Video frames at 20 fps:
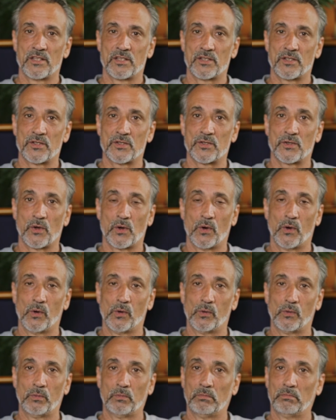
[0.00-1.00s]

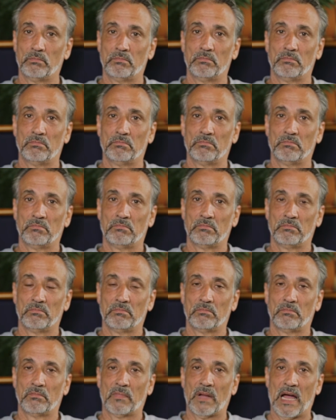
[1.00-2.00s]
So
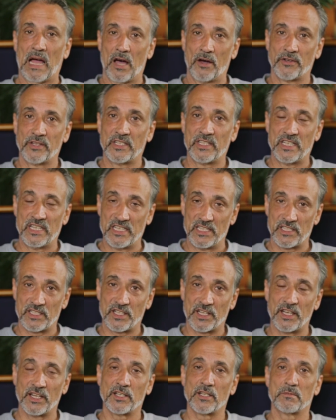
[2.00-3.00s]
how did his
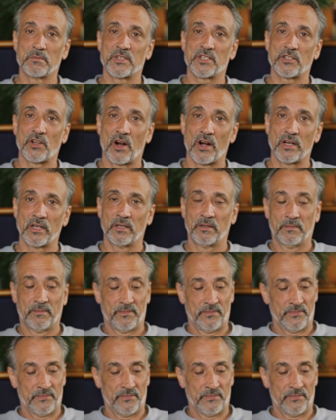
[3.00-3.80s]
kingdom start?